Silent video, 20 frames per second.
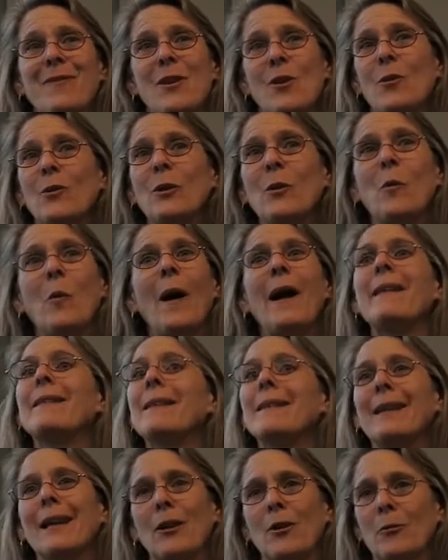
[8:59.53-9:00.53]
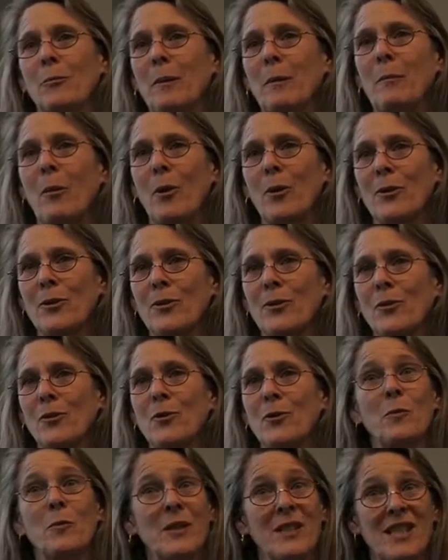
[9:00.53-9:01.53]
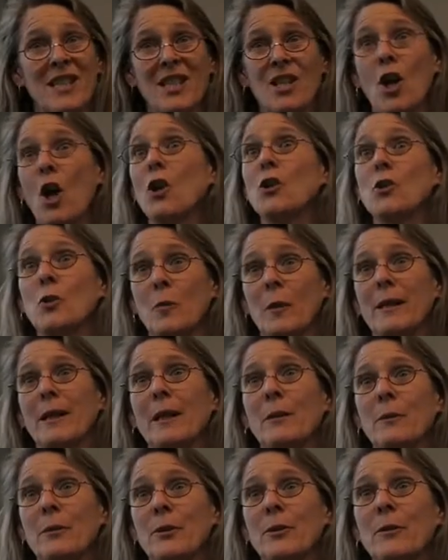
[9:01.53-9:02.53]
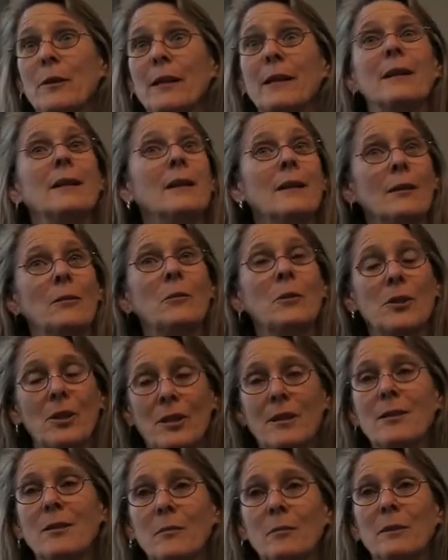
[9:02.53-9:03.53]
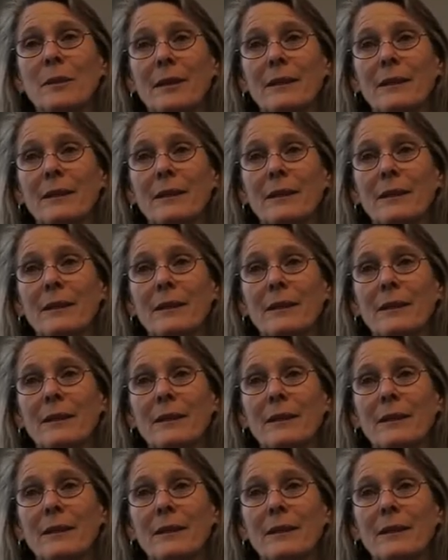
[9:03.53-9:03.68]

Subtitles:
the only way that they could be part of the solution was to not do what they were doing, which I still